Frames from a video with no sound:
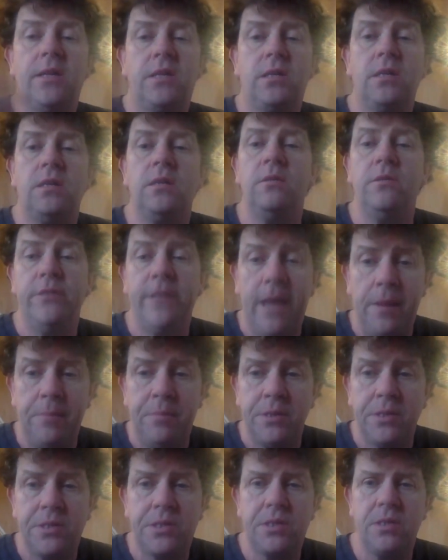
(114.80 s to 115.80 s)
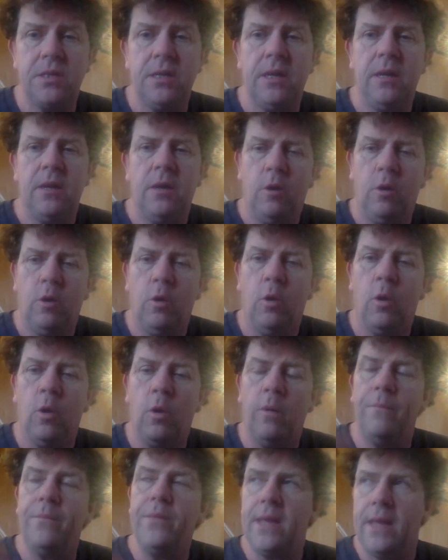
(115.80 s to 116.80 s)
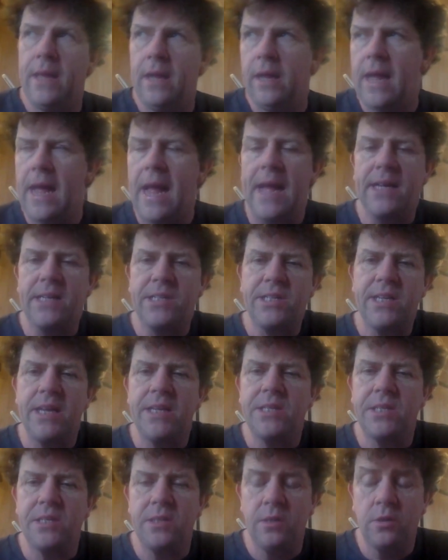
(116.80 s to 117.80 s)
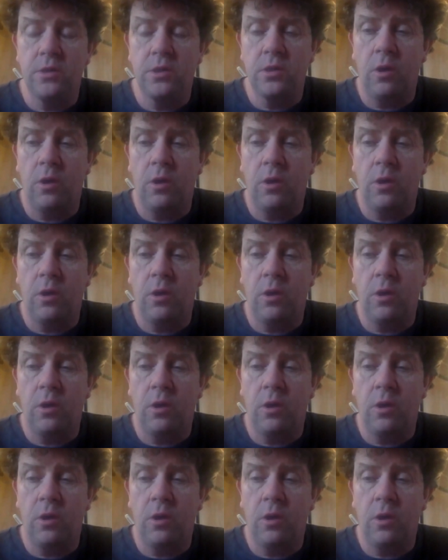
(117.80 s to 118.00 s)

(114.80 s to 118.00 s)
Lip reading: to neighbours or access